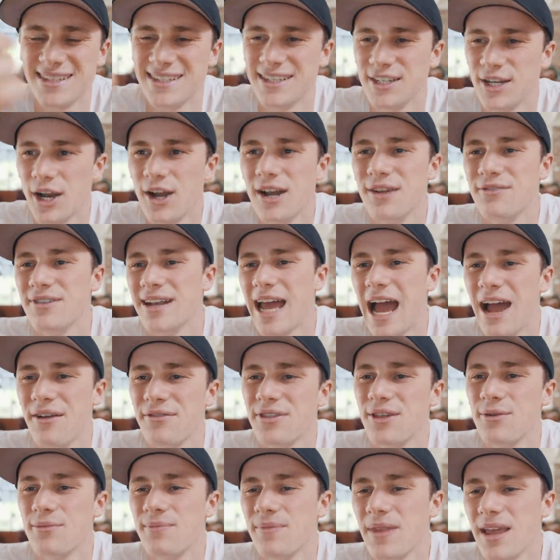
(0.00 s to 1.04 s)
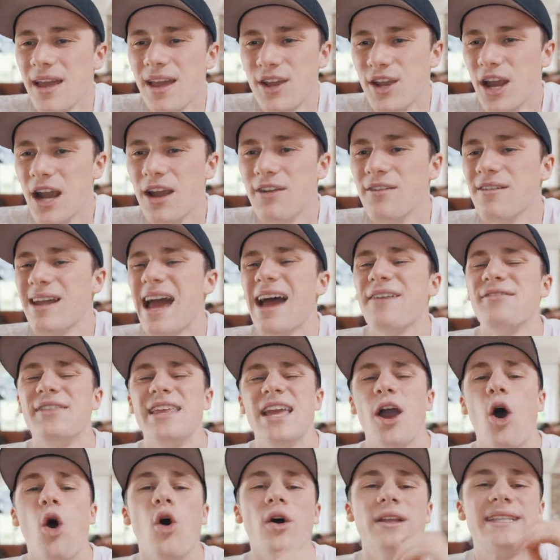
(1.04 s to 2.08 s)
you don't even have
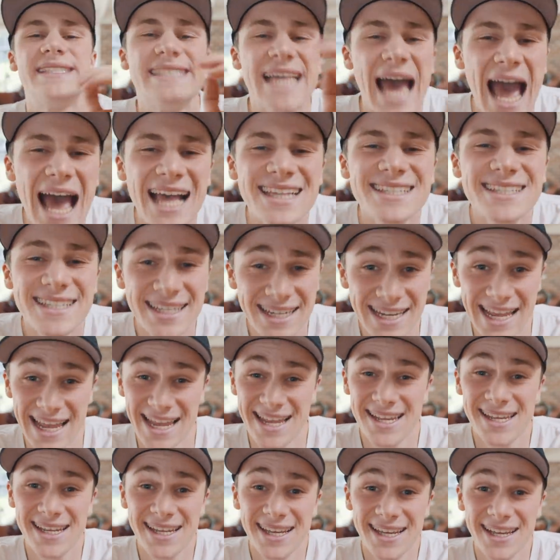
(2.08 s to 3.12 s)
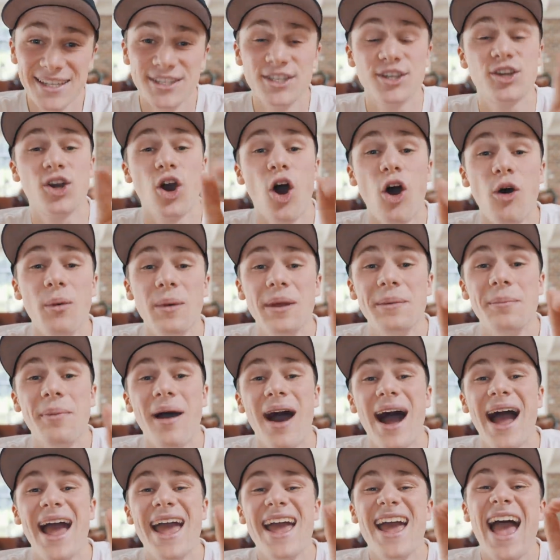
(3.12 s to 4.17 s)
the audacity to call me
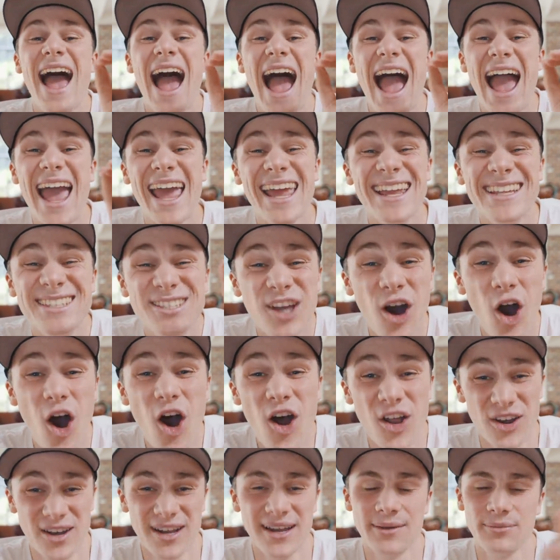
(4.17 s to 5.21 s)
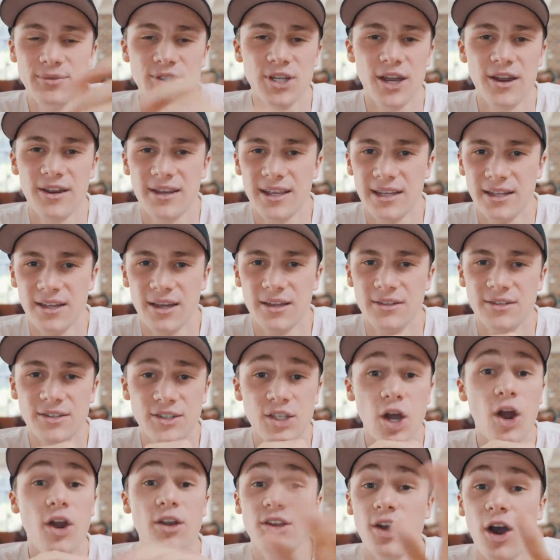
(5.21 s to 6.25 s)
by Hey Don. I'm joking,
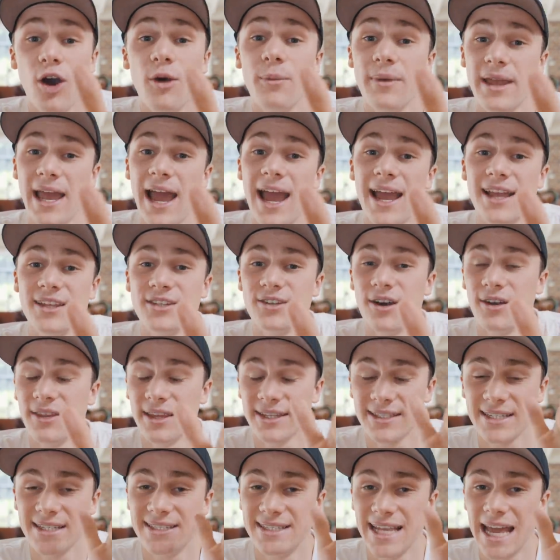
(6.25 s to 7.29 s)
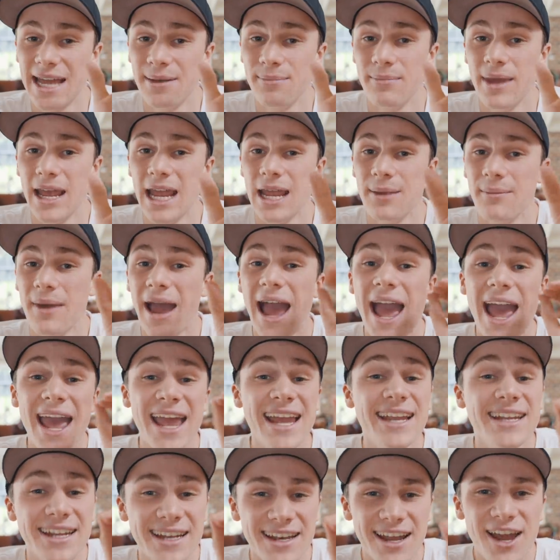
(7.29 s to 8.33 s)
don't call me Hey Don, that's a dead meme.
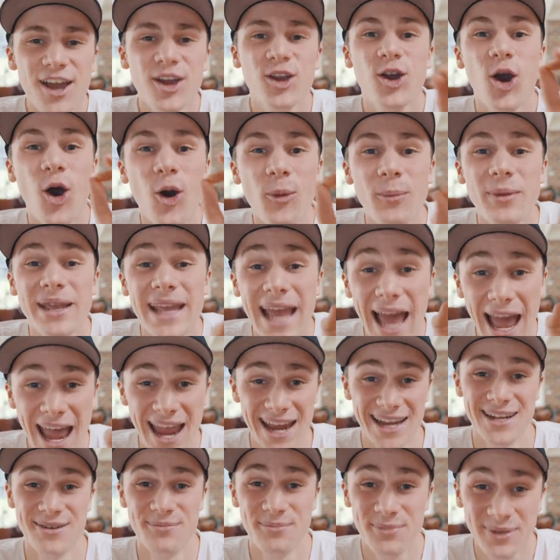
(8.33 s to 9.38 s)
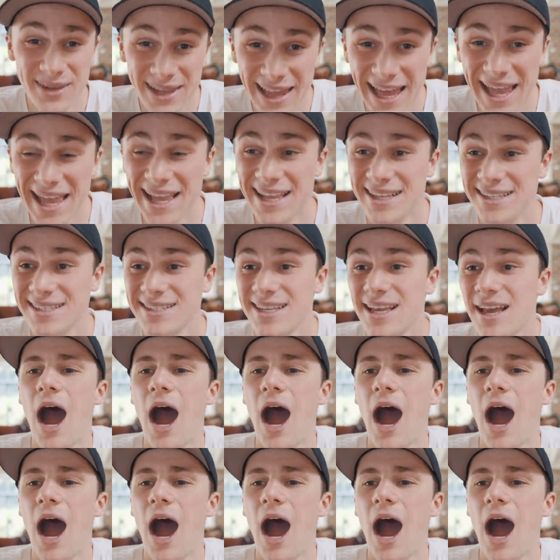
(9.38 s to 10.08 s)
Hayden, call me Hayden, please.